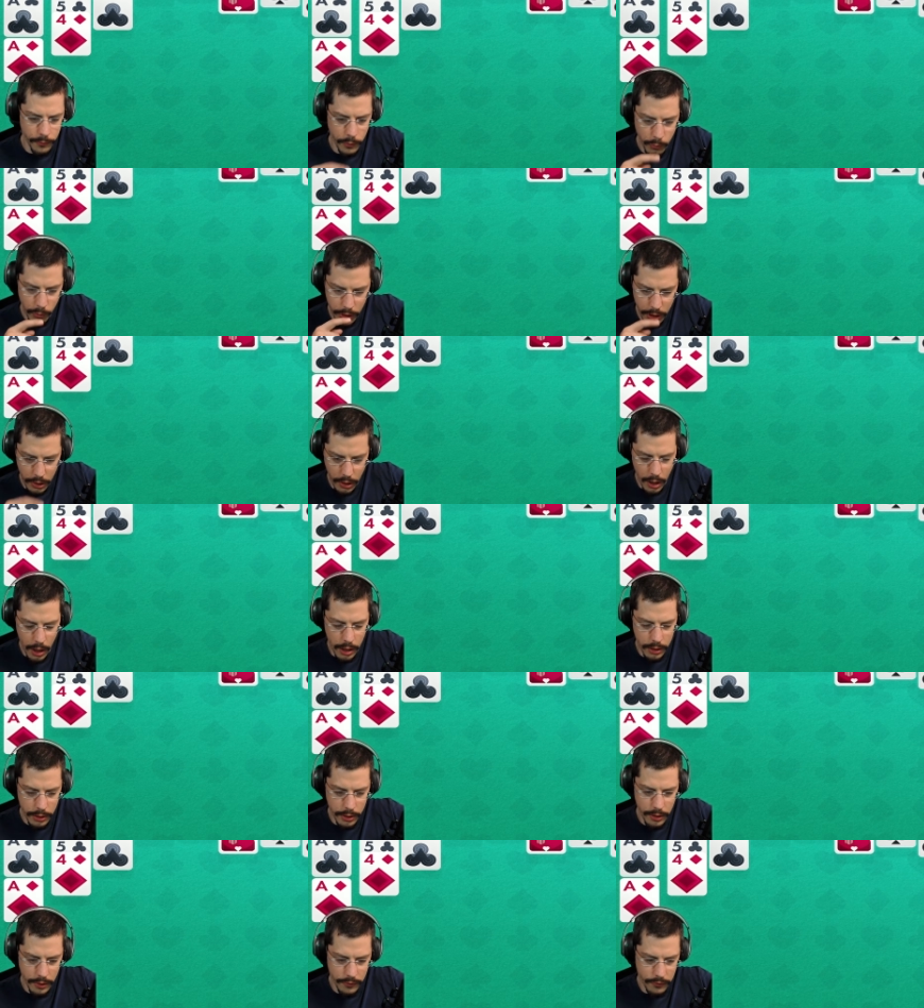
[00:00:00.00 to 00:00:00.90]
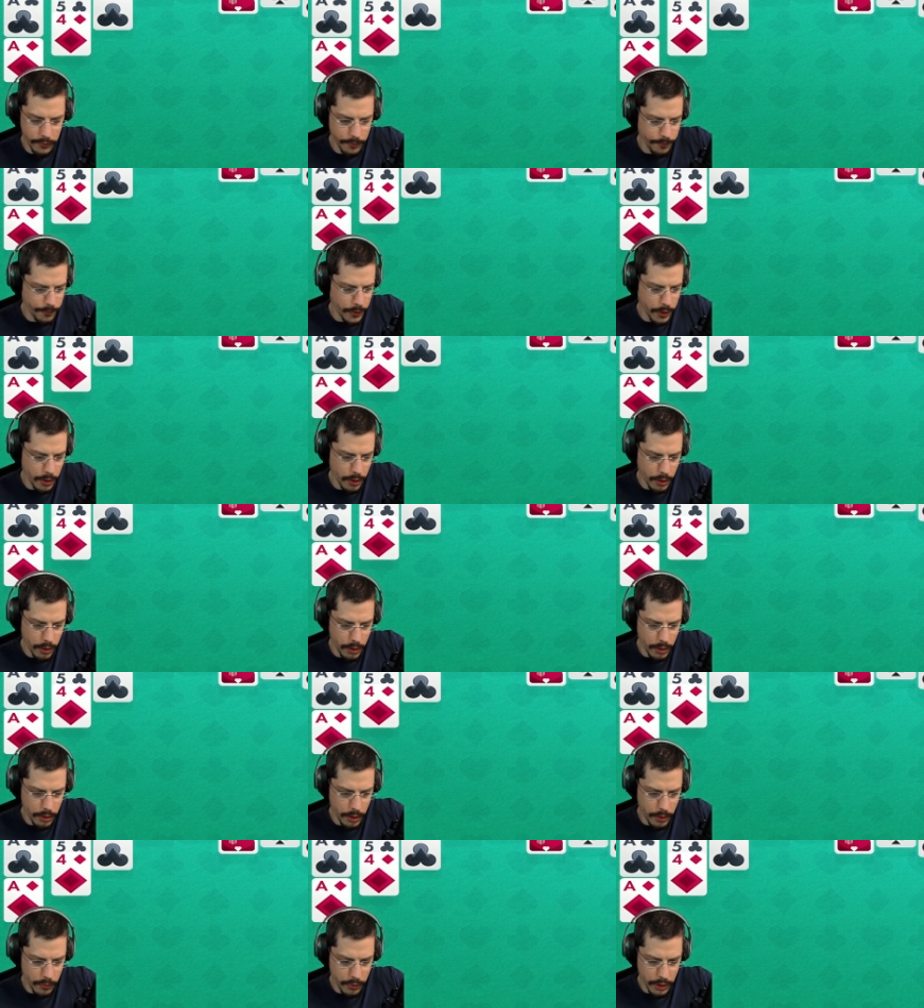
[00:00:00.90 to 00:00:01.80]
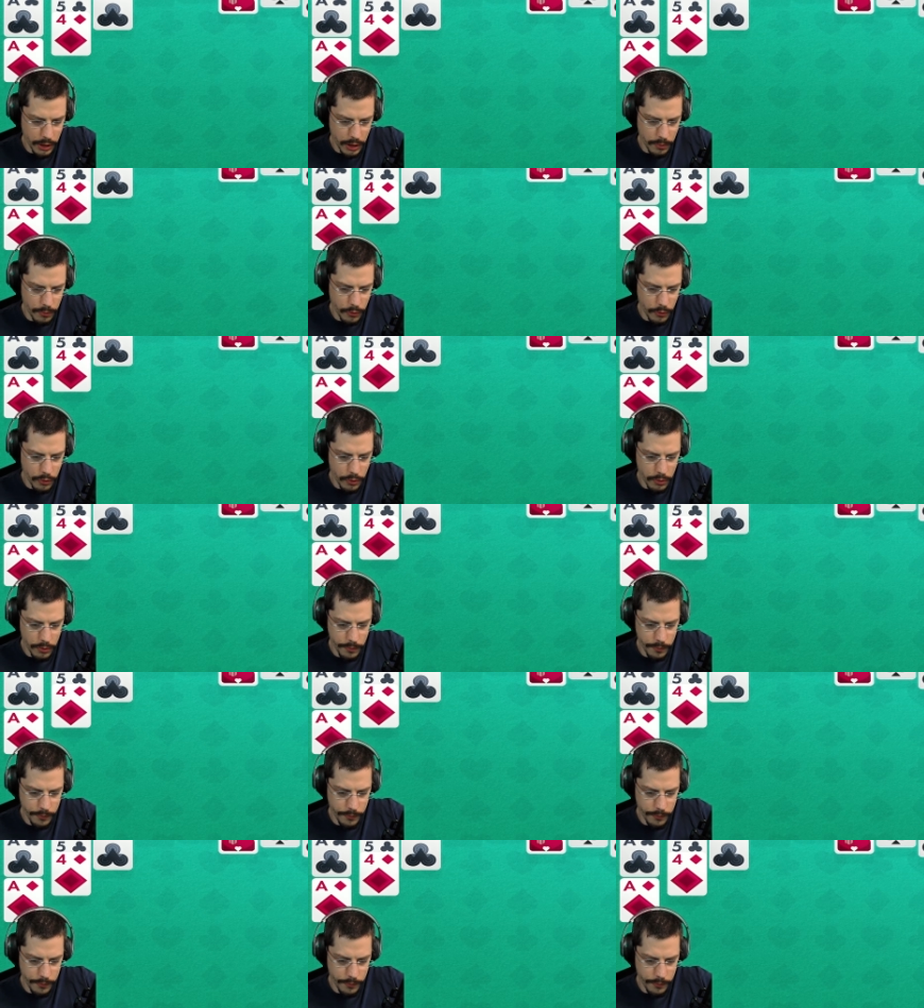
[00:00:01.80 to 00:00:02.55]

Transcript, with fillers: need a hard ace. That would have more.